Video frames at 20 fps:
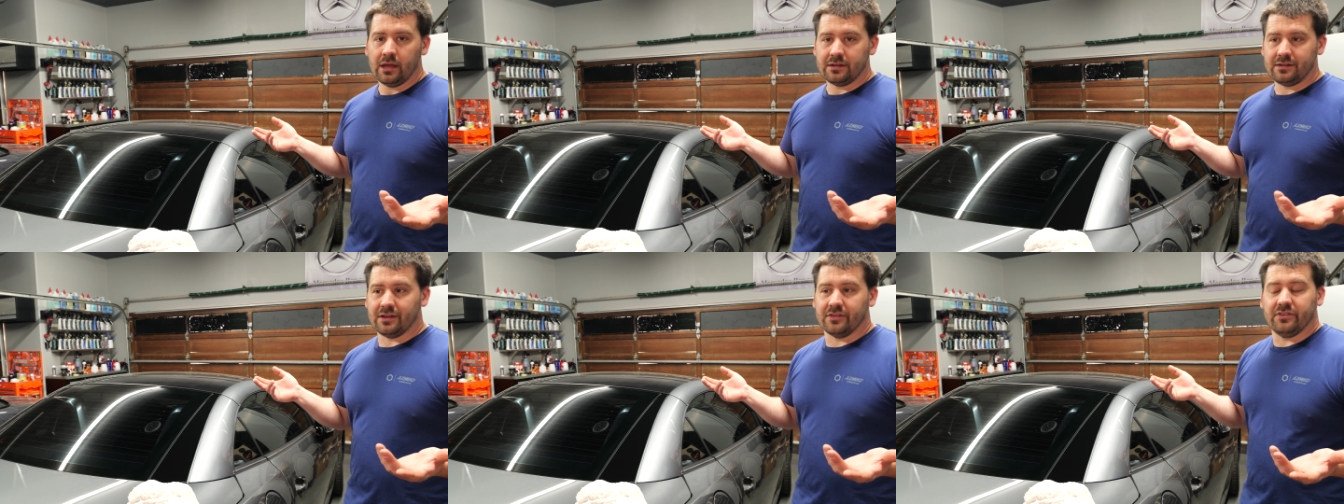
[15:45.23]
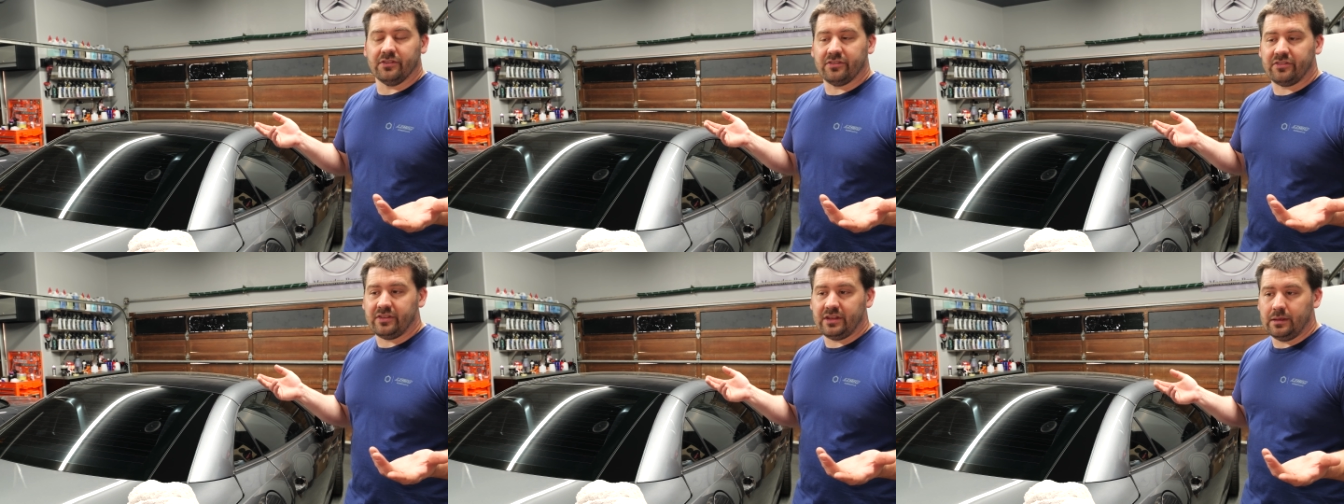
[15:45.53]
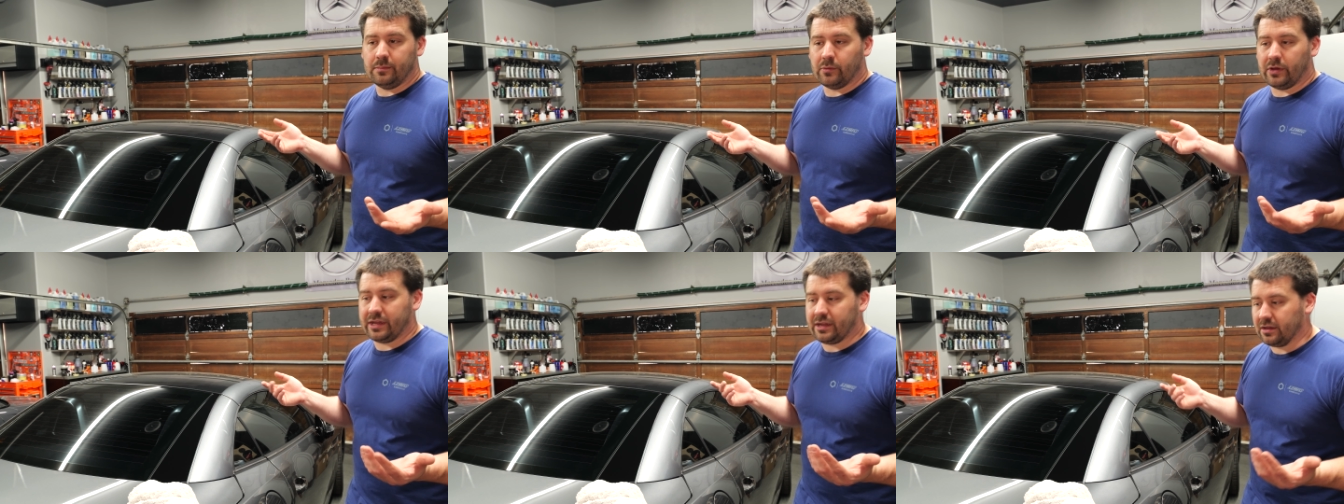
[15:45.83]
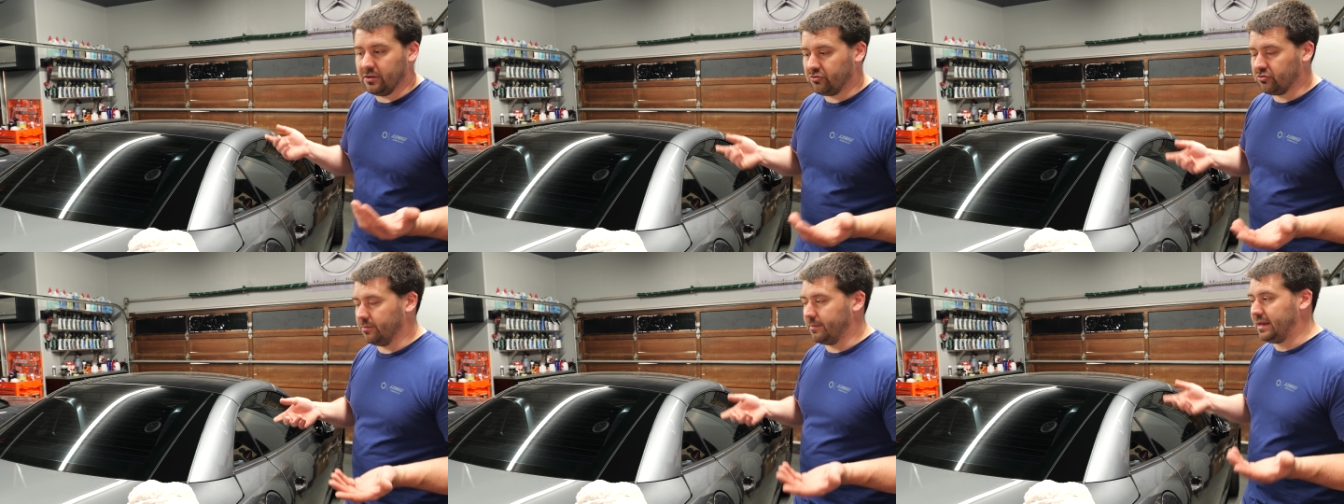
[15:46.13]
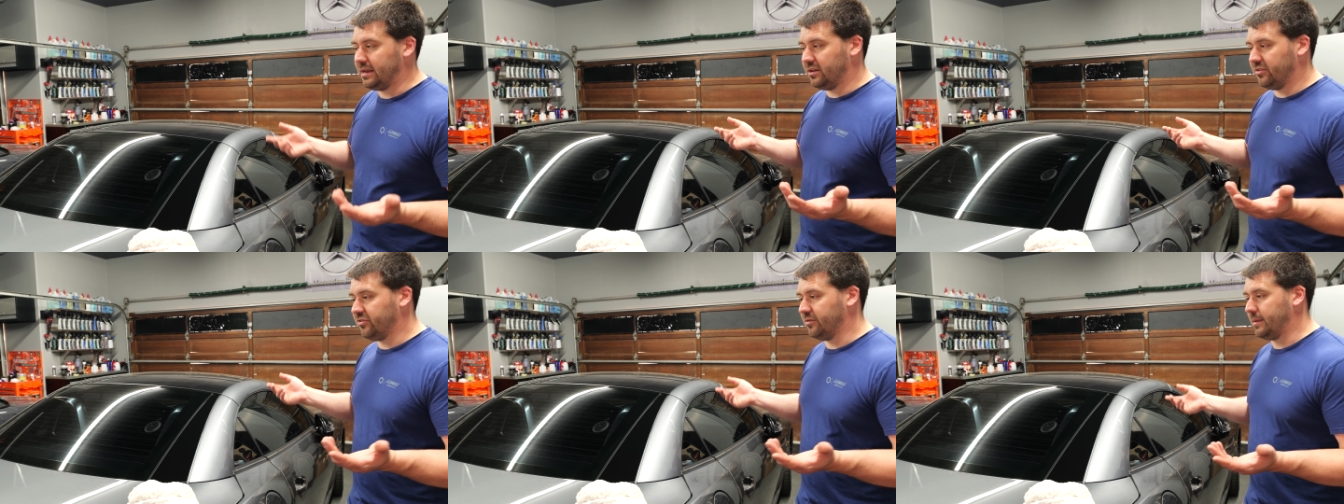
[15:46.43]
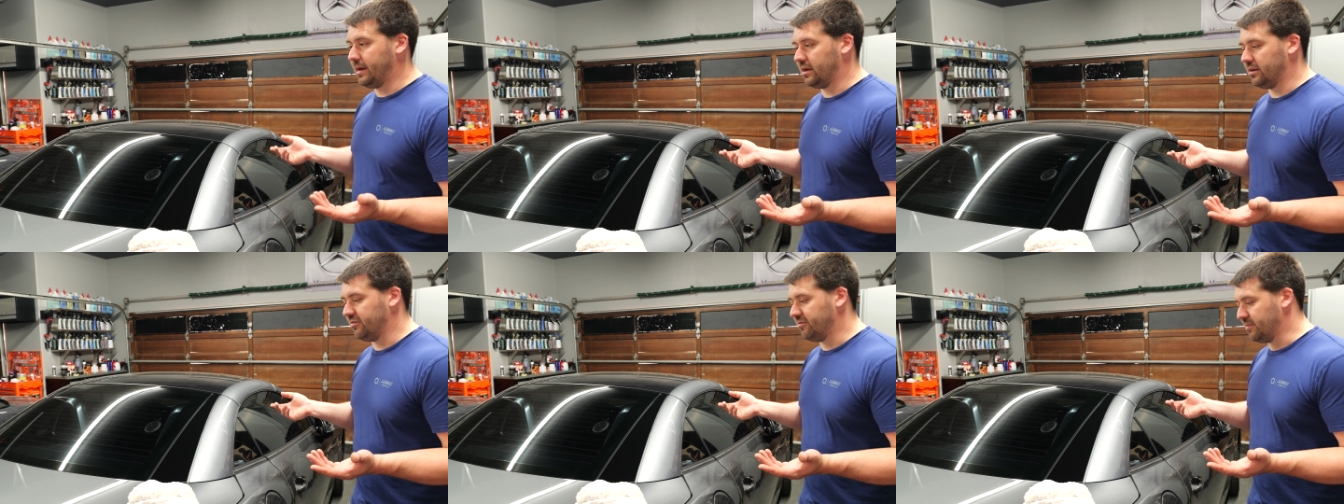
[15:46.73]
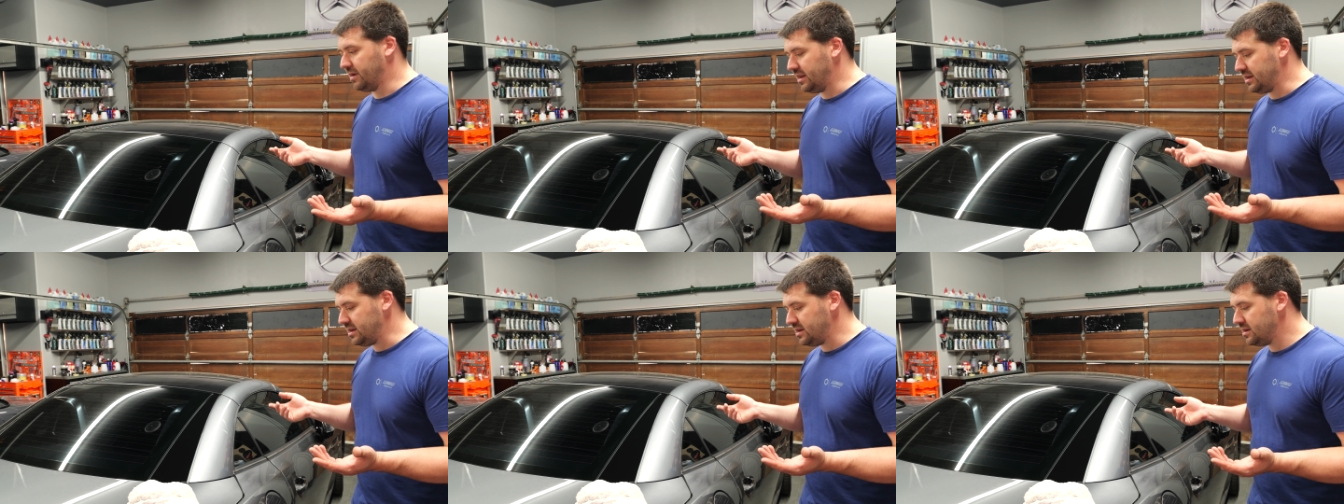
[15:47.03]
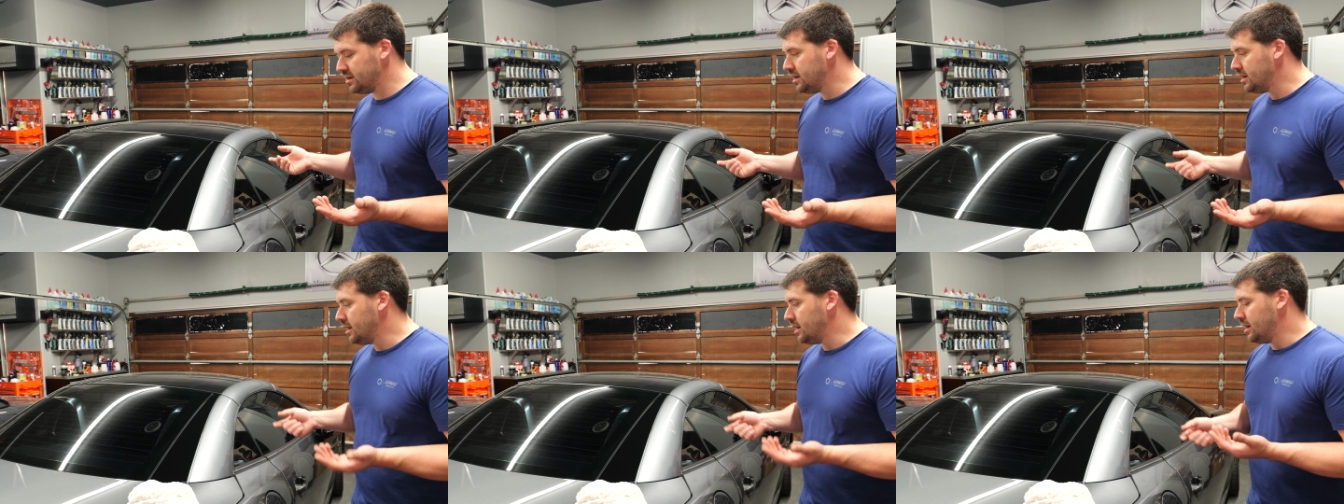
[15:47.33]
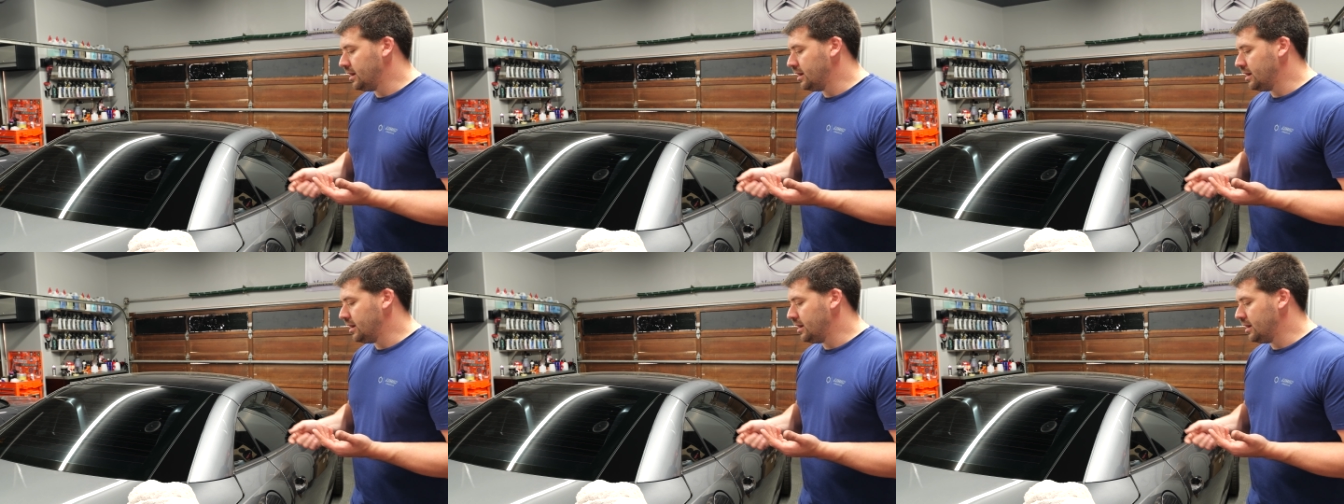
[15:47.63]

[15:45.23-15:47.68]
doesn't seem like a tremendous amount of money.